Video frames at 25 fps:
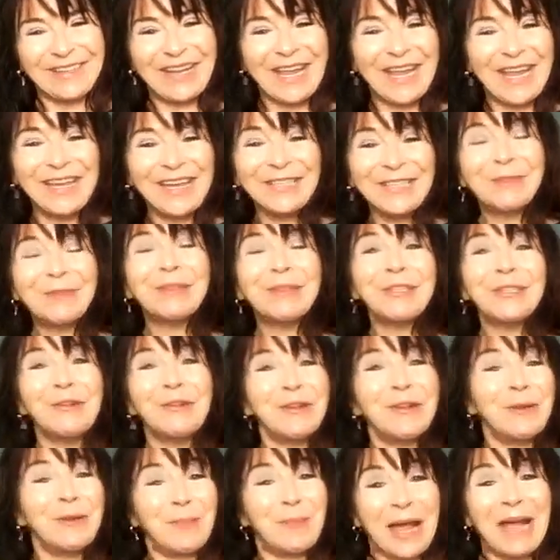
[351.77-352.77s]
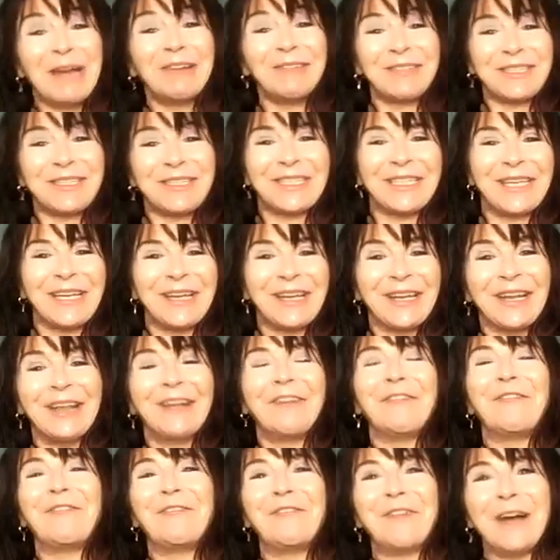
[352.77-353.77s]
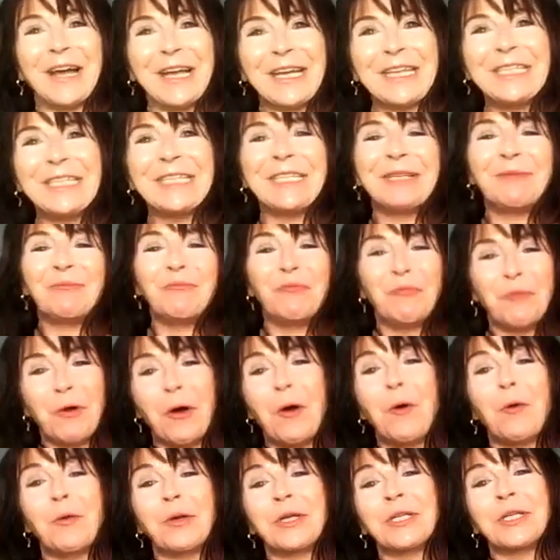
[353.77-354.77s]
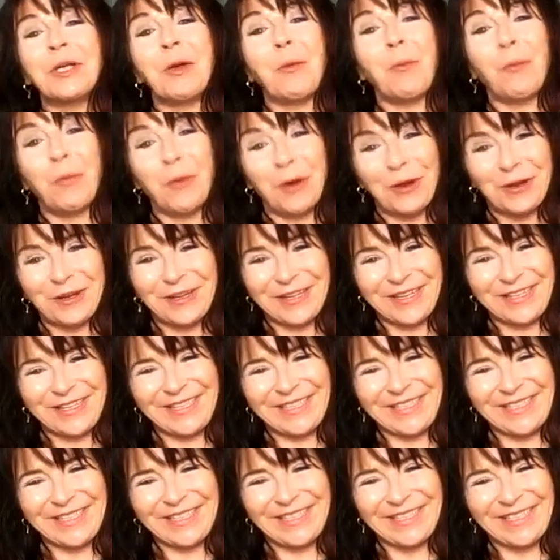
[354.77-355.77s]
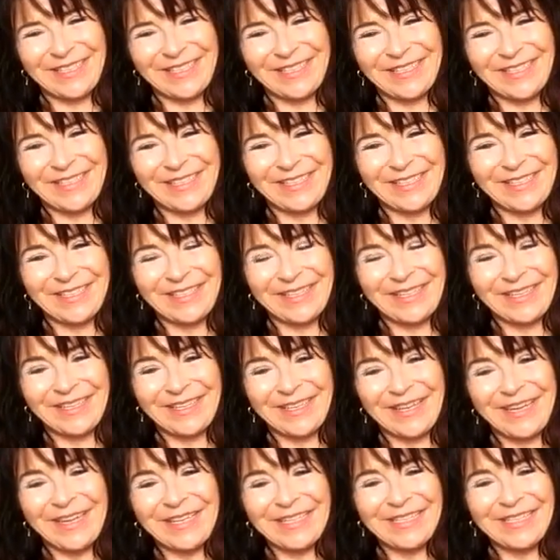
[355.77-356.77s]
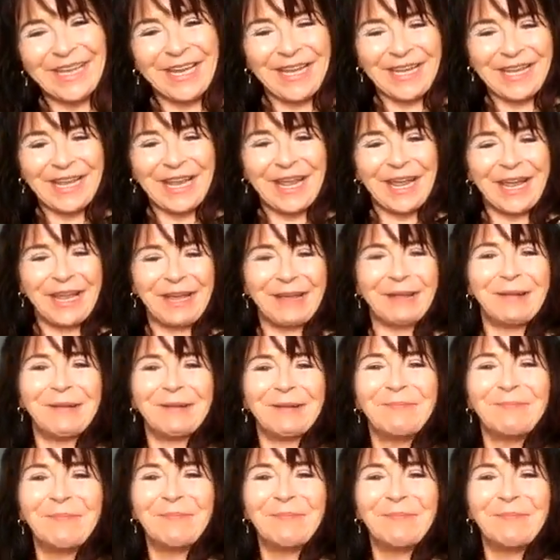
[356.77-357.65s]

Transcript: Okay, so it's all about finding what works. Take care.